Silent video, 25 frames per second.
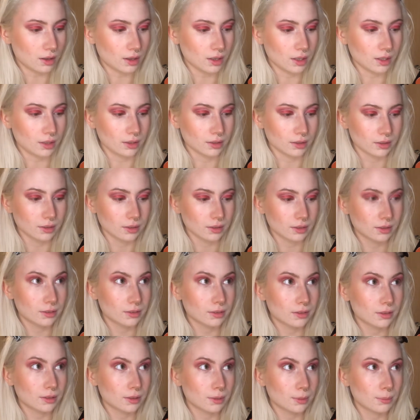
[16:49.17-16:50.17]

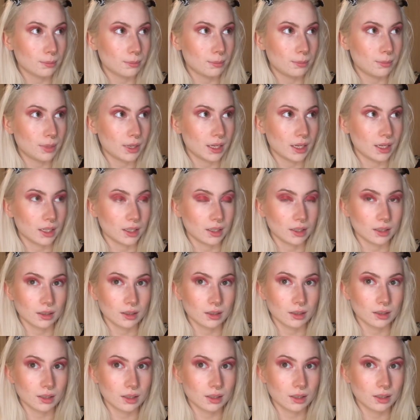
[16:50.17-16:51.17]
this pink,
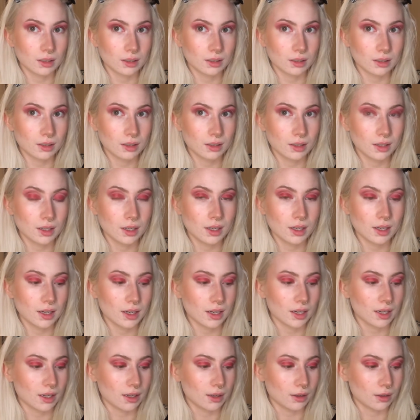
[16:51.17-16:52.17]

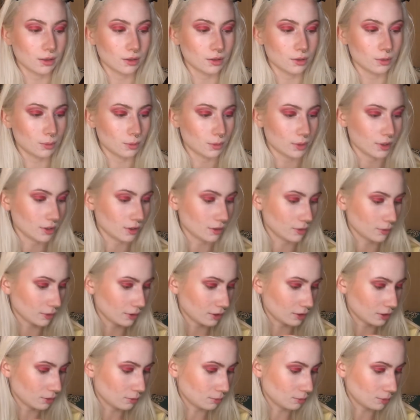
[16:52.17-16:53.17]
and we are
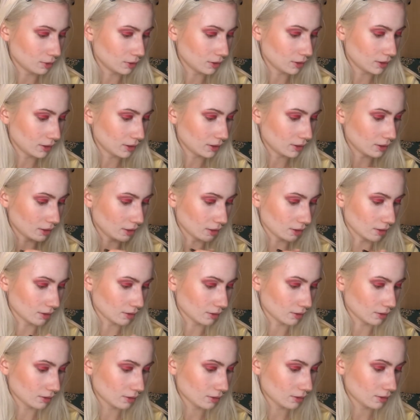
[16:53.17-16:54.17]
going to put
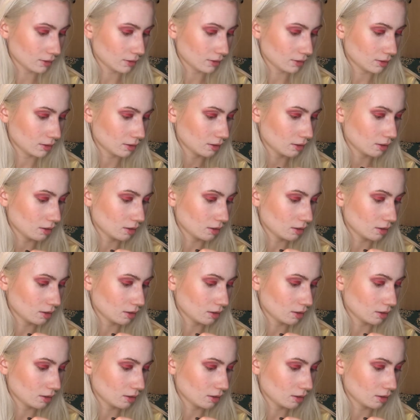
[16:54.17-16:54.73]
this